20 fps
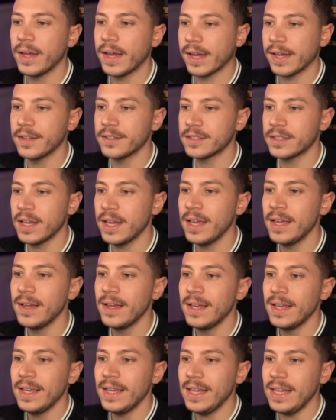I can say
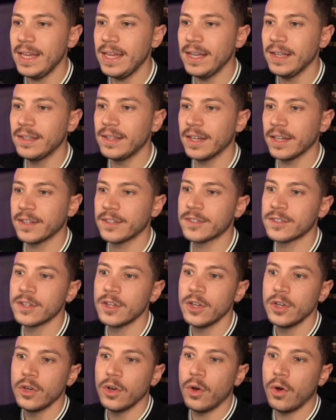index
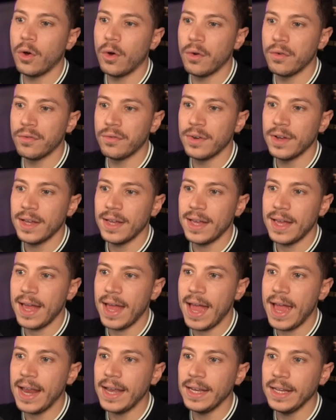of
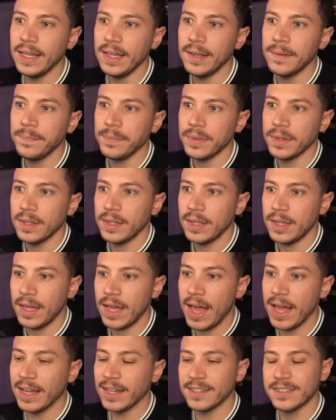any
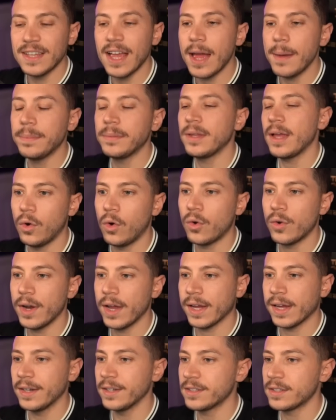except, or I
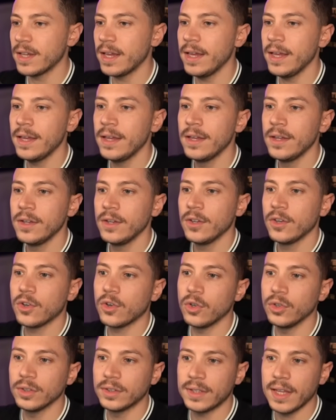can say
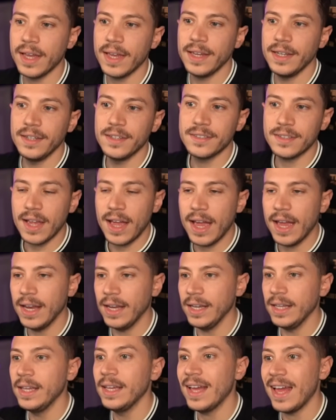contains
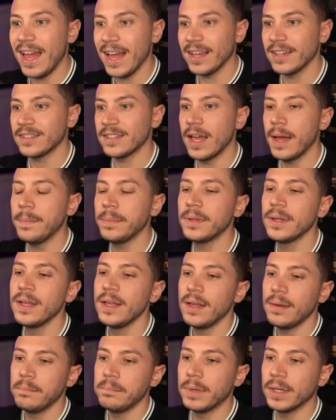any except,
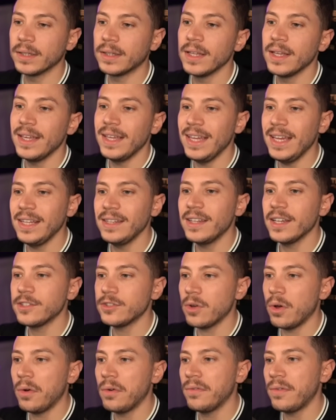but index
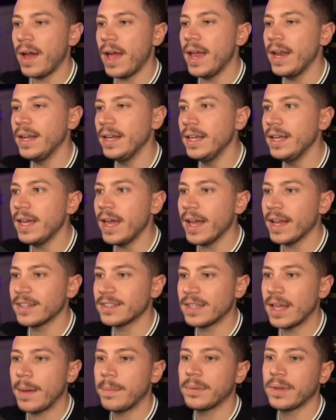of any
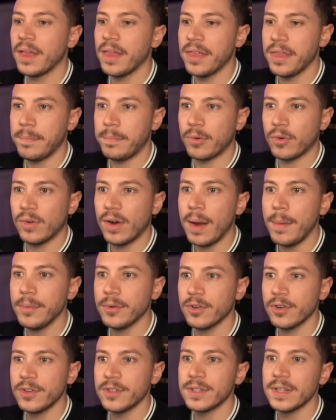except the
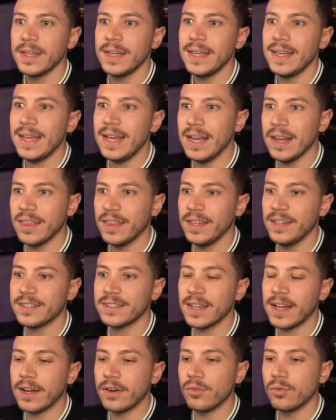parameters in this
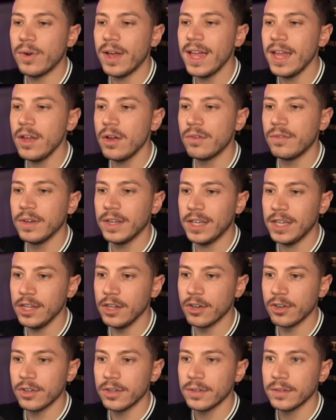array over
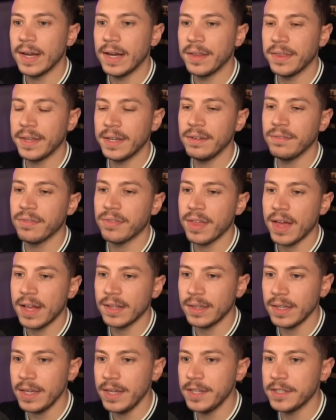here. And then if
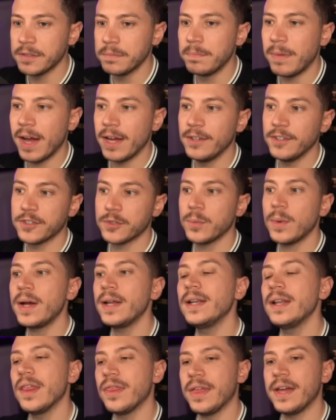that is minus
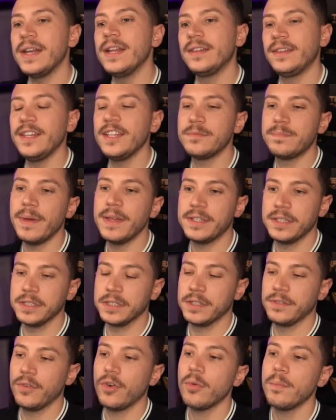one, then it is
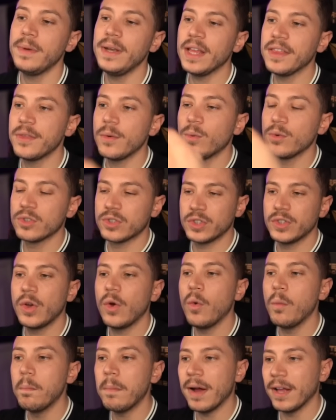base64, meaning there was
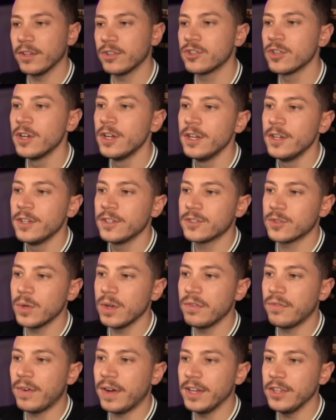no match. So
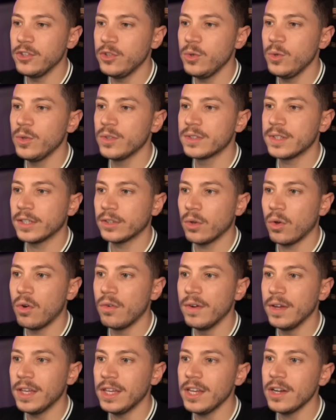if I use that
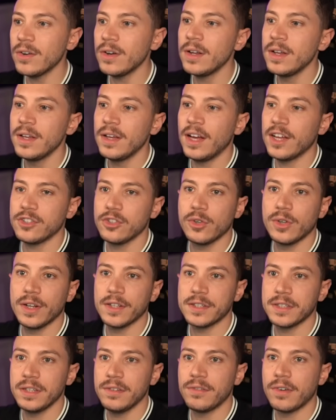over here, as you're gonna
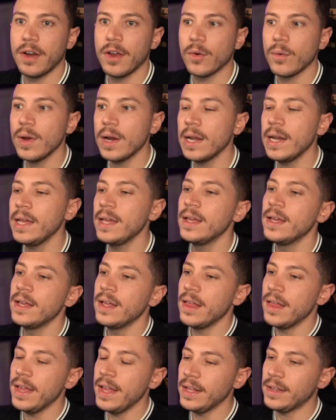see very quickly,
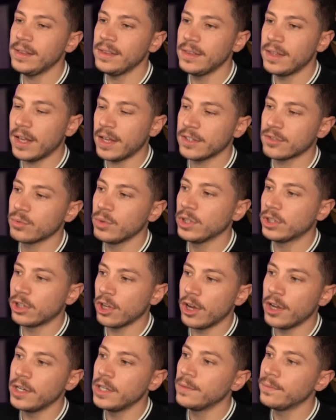it does
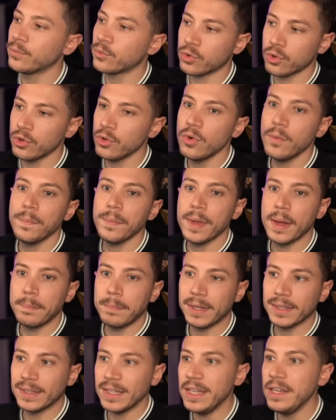return true.
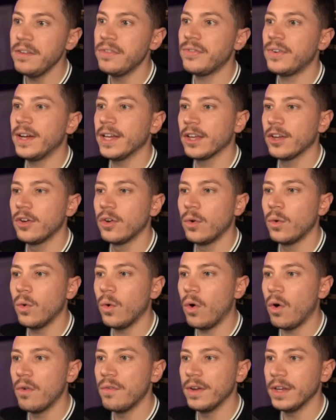But if I go
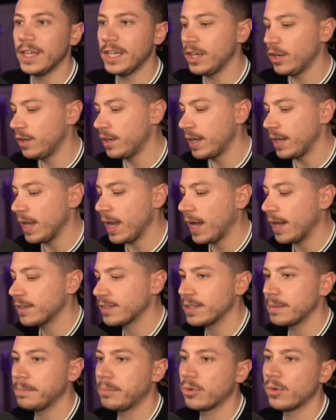over here and I add
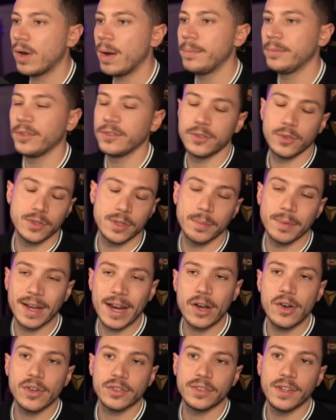some parameters or some
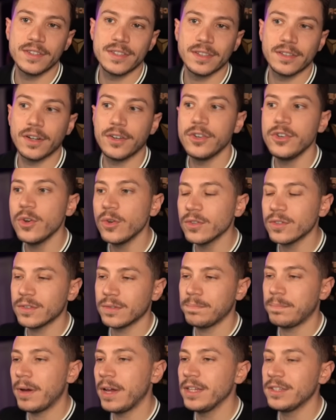characters that are not
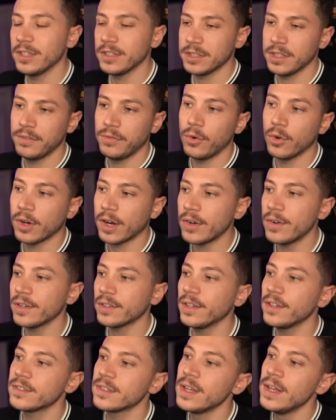by 64
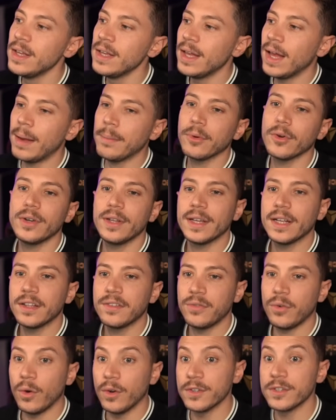characters, I'm gonna get
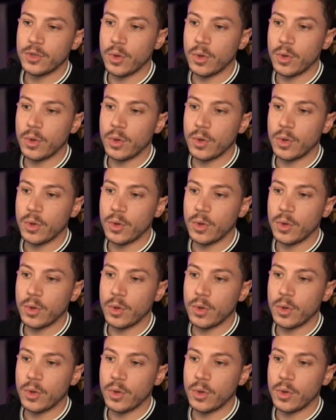false.